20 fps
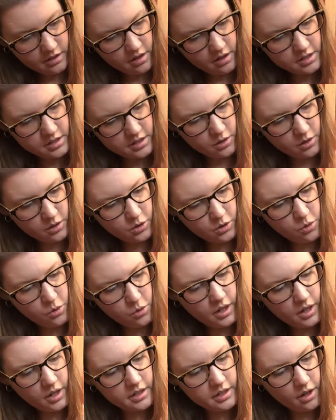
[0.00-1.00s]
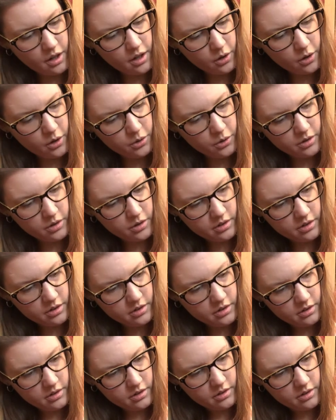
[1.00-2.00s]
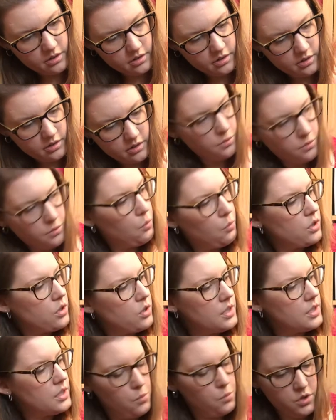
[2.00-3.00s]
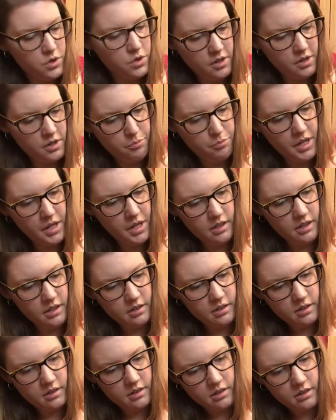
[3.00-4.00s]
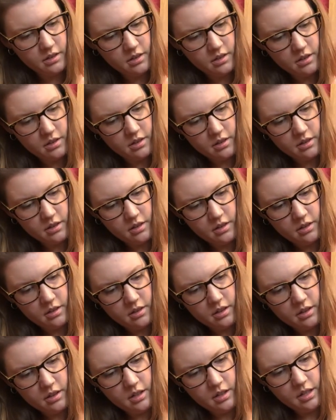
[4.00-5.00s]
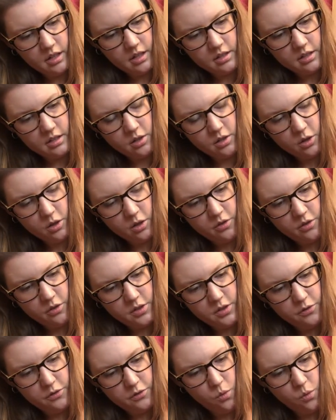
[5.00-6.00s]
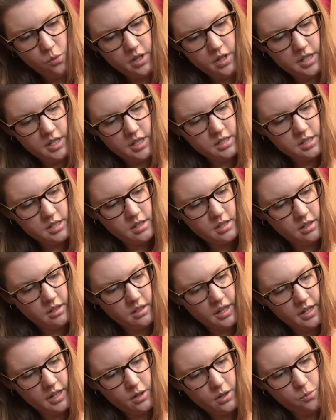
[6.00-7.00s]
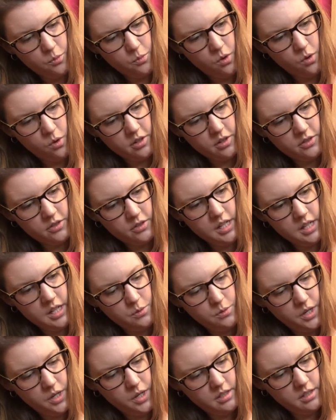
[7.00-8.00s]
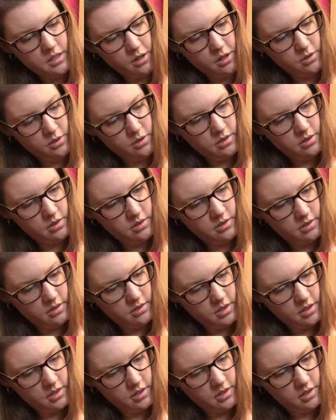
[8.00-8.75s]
I don't quite know what it would have been, and I don't know if it's fallen into like one of these windows.